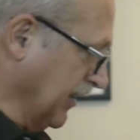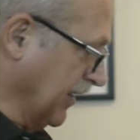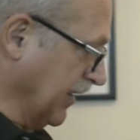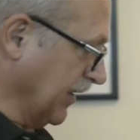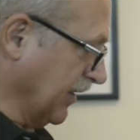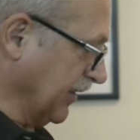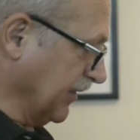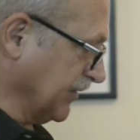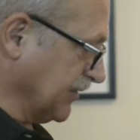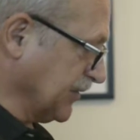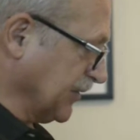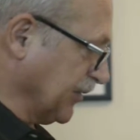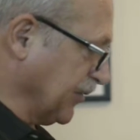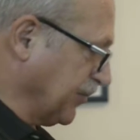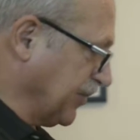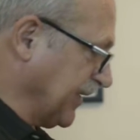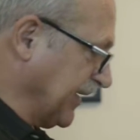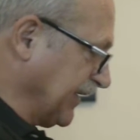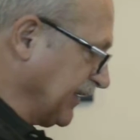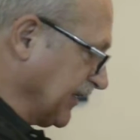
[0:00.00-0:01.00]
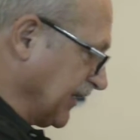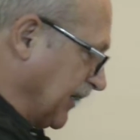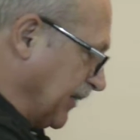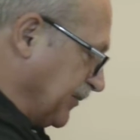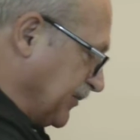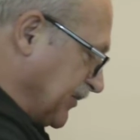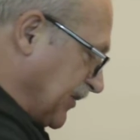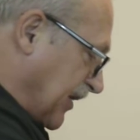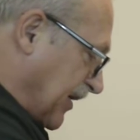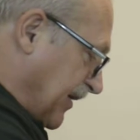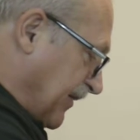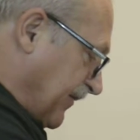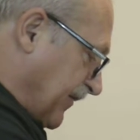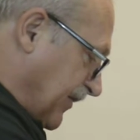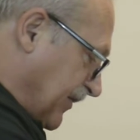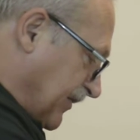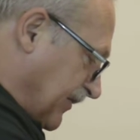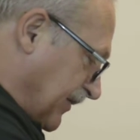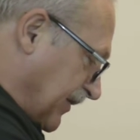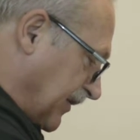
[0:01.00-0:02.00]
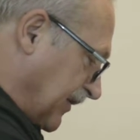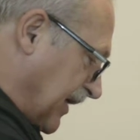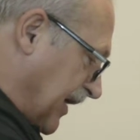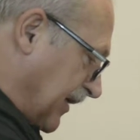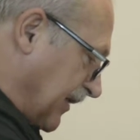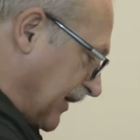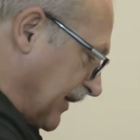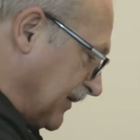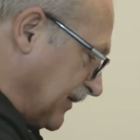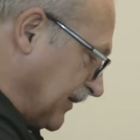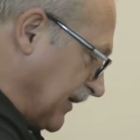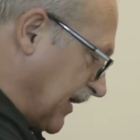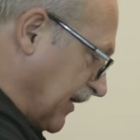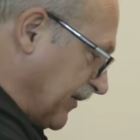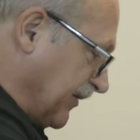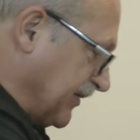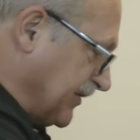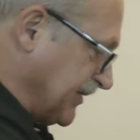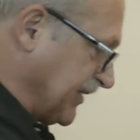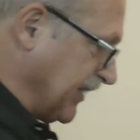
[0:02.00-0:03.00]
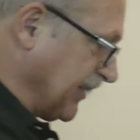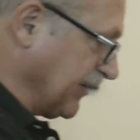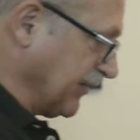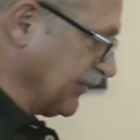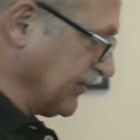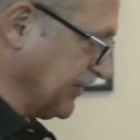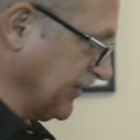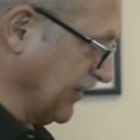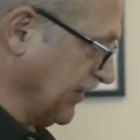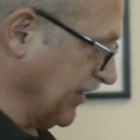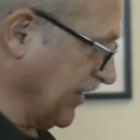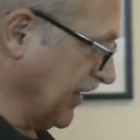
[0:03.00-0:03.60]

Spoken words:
There's a little plate that comes off, a lot like a lot of the Singers that are